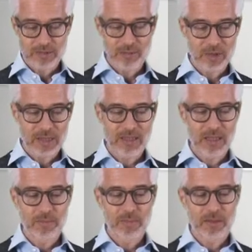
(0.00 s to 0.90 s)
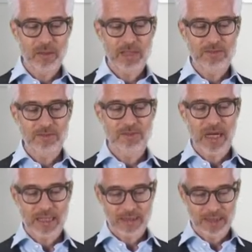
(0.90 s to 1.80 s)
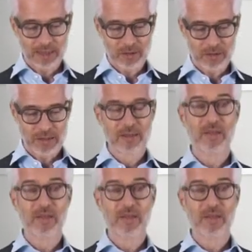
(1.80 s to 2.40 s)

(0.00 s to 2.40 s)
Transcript: for example, you can find out